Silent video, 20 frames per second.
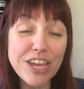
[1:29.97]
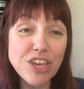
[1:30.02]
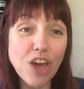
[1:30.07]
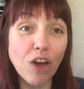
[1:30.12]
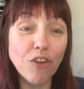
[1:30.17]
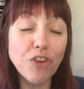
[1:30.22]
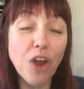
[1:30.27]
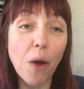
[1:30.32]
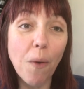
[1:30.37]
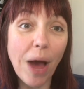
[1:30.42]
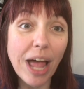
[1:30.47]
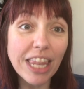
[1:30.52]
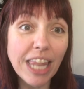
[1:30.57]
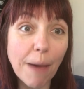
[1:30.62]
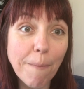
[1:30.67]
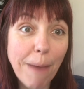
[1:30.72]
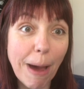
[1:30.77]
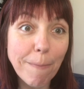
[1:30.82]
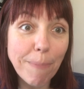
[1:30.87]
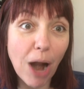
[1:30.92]
Y'all know
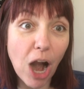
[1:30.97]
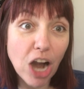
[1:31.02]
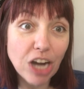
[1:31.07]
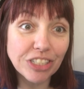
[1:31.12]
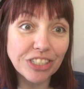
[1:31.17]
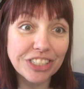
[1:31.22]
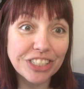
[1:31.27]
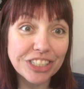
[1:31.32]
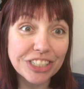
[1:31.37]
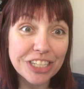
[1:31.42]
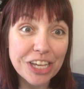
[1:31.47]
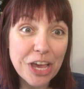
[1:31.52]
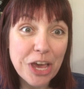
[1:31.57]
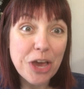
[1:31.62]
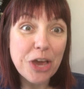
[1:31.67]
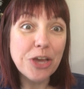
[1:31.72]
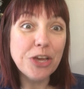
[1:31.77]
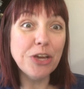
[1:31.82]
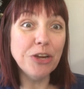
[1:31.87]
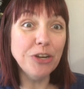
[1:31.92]
I love my birds.
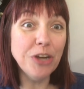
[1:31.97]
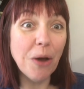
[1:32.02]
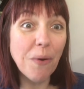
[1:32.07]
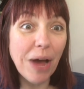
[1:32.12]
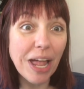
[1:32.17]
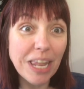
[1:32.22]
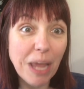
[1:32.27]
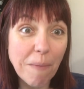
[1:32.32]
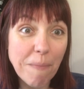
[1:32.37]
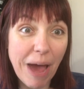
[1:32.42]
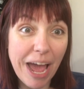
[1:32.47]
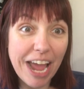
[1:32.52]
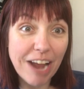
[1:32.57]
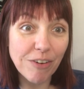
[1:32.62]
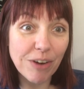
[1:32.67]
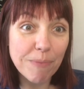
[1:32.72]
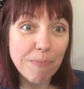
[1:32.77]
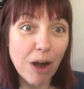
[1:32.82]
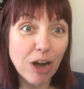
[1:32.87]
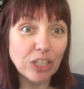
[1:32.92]
You know I love my
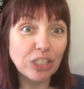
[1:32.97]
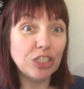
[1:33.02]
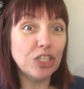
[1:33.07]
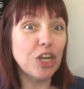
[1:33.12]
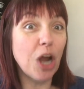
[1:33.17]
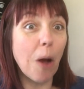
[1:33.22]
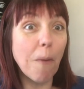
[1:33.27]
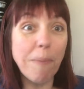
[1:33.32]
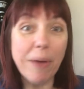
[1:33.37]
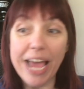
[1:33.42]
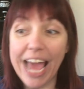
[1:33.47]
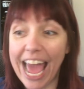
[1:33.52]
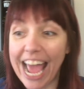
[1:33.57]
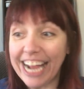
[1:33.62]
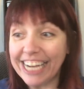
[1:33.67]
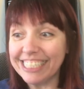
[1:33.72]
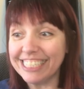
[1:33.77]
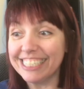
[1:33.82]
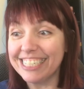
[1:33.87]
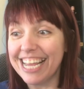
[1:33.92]
Angry Birds, so don't be
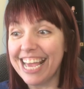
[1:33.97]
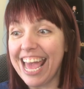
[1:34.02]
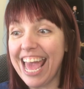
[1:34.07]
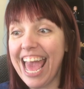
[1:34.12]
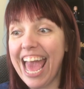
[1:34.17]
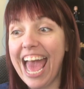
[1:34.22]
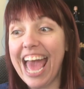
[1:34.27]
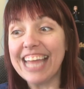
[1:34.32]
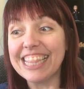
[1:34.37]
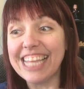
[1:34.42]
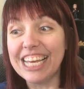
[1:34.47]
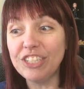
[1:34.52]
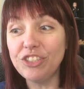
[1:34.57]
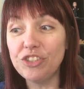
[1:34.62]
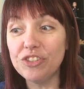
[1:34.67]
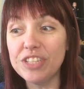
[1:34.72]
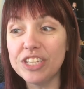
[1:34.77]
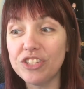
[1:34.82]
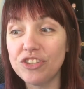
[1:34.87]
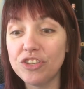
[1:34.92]
hating. And let's
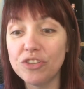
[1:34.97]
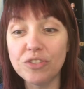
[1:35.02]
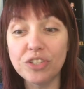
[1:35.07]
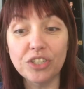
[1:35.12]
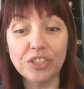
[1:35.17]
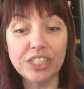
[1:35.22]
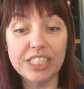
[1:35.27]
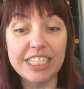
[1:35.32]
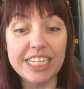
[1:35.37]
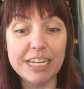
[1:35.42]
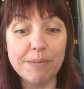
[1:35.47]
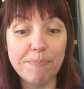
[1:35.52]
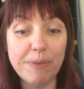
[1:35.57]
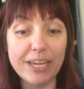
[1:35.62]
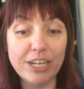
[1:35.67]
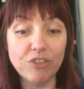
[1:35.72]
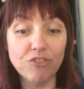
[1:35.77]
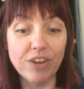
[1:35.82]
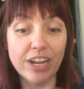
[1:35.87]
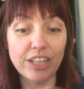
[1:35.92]
do this new little sneak
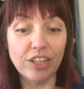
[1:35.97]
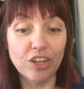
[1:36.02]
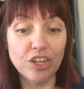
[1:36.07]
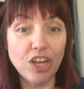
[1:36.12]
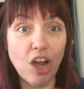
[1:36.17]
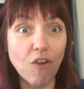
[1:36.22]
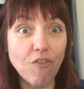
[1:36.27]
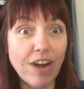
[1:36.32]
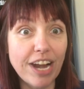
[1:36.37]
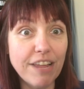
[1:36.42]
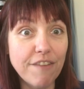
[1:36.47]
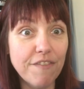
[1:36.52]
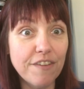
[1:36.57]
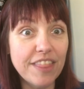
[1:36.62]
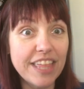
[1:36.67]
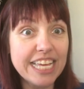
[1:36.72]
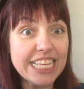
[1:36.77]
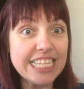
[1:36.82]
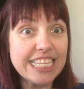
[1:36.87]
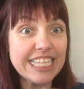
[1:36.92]
peek trailer. Y'all ready for
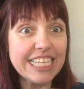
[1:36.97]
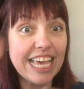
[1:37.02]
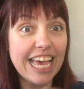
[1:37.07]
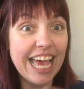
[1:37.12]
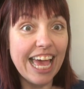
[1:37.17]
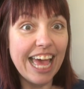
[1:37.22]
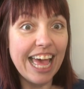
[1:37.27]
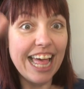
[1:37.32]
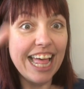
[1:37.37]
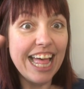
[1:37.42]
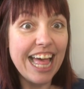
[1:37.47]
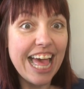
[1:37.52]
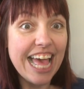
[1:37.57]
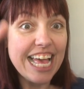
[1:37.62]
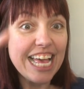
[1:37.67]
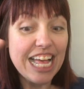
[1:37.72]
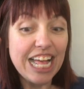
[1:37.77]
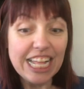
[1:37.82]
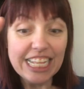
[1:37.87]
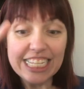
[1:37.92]
this?
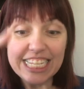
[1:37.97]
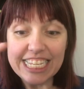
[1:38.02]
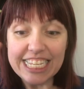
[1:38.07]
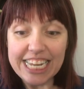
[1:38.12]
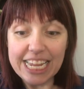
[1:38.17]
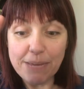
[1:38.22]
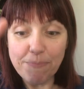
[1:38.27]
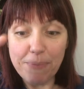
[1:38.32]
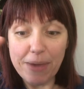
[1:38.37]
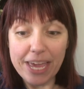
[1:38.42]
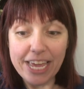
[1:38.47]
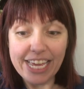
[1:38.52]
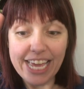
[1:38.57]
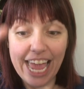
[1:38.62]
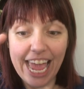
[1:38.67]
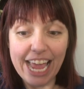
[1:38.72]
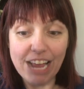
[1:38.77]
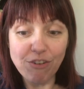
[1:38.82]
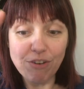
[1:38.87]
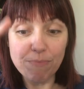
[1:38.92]
Sneak peek
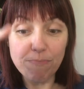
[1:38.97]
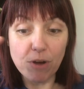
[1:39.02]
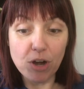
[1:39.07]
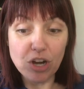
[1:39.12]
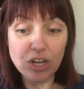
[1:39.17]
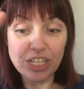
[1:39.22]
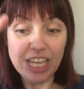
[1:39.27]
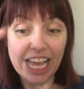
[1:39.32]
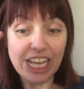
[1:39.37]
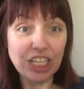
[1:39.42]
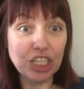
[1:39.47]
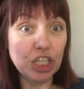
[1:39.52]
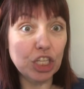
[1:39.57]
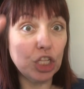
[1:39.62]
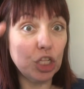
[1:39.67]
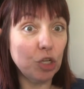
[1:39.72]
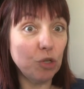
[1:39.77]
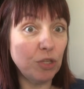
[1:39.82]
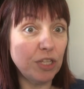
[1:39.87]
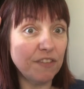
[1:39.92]
Angry Birds,
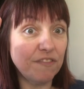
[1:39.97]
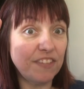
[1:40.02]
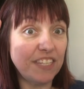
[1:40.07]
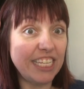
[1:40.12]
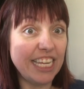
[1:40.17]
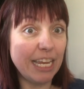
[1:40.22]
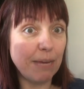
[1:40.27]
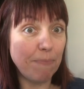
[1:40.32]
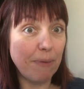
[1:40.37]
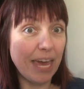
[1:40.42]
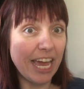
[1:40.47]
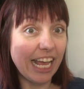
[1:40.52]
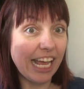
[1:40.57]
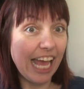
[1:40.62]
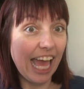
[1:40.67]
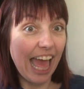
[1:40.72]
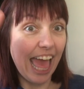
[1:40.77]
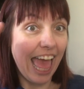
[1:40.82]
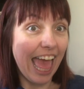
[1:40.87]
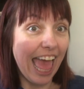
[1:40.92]
exclusive sneak peek.